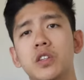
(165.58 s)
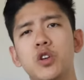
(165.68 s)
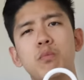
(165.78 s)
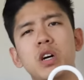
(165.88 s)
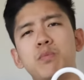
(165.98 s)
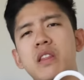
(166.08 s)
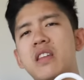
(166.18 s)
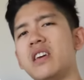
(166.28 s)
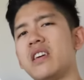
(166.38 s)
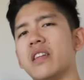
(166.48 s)
So you must be
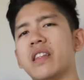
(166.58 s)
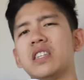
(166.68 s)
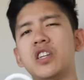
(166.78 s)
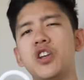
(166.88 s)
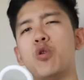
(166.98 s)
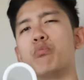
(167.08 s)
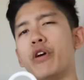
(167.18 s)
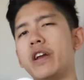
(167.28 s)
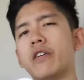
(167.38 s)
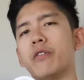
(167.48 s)
thinking, that's a
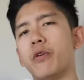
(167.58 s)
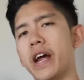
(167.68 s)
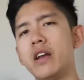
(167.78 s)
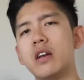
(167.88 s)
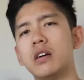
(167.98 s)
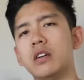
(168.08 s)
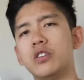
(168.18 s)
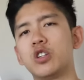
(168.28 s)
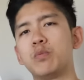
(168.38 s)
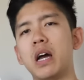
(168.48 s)
no-brainer, right?
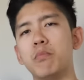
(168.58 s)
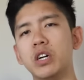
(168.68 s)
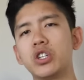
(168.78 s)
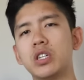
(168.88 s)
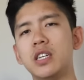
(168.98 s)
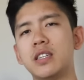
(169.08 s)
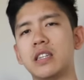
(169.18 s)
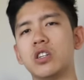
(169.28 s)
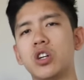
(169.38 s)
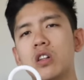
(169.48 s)
Just buy a bunch of these
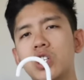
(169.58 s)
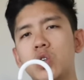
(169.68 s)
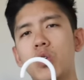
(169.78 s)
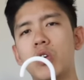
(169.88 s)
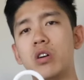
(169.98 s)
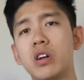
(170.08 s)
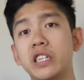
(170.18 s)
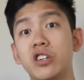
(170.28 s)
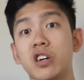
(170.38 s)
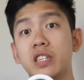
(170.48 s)
at the dollar store
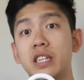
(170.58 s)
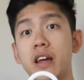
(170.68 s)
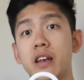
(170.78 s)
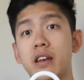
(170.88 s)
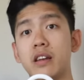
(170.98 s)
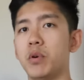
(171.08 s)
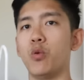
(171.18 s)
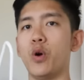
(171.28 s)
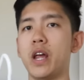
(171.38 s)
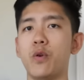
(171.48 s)
and you're all set.
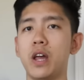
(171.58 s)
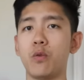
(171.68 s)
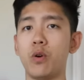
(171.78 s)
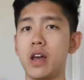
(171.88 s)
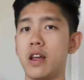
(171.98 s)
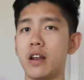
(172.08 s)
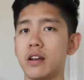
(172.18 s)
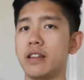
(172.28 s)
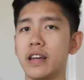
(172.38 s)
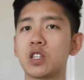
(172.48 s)
But
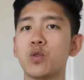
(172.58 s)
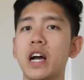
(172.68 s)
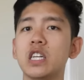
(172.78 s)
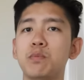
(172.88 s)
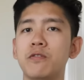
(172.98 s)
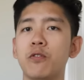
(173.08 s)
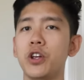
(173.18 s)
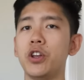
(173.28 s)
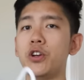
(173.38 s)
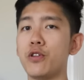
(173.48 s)
wait. Think twice before
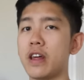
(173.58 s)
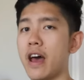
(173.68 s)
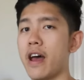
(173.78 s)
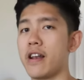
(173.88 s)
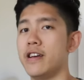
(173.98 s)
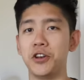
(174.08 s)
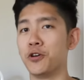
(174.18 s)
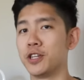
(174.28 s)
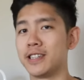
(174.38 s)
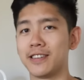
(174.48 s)
you do that. You
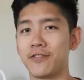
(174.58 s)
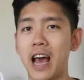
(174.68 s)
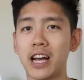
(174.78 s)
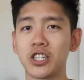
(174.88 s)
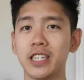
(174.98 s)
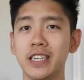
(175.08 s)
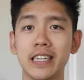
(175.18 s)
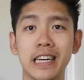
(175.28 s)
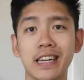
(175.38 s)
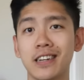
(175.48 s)
know this is a
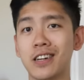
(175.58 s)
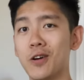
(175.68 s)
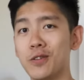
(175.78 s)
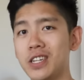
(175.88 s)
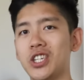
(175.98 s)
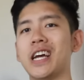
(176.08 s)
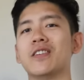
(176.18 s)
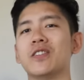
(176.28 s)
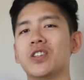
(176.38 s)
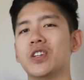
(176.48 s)
fashion and clothing
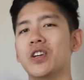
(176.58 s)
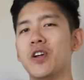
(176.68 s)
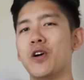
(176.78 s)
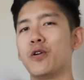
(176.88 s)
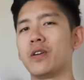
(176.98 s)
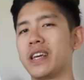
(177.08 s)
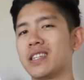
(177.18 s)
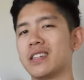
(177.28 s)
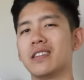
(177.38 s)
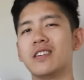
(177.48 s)
channel, so you know it
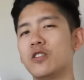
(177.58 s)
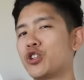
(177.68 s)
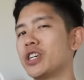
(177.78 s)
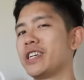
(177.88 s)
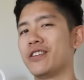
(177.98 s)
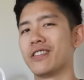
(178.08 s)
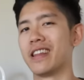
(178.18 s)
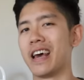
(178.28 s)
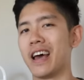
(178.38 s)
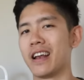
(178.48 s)
gets a little trickier than
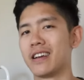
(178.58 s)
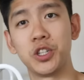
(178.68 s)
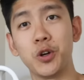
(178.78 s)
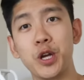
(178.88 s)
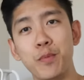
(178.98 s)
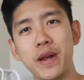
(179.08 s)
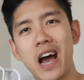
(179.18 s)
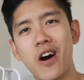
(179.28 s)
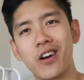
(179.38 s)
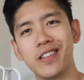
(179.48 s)
that. So hear me
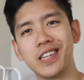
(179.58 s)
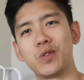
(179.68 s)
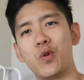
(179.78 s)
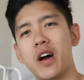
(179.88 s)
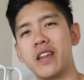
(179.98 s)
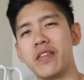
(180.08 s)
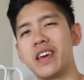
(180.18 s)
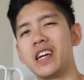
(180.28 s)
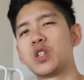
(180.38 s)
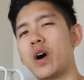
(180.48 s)
out on this one and
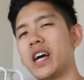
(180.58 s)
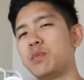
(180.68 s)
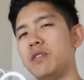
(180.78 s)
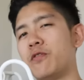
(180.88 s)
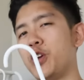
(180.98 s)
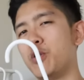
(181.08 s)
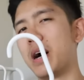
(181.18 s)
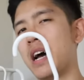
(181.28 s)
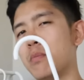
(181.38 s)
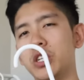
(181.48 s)
think twice before you
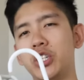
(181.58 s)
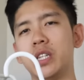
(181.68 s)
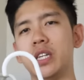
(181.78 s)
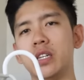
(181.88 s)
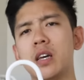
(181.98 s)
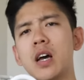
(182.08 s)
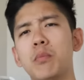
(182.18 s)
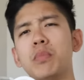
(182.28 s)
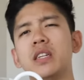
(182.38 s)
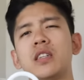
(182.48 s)
buy a bunch of these.
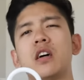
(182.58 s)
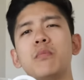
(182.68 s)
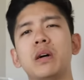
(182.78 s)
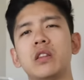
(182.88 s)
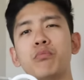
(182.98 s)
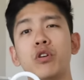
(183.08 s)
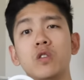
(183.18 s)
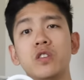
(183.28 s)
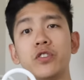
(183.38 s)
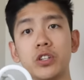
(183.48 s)
But let's talk about the
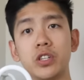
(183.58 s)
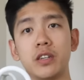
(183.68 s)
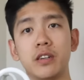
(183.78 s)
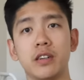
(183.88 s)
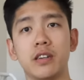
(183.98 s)
pros first.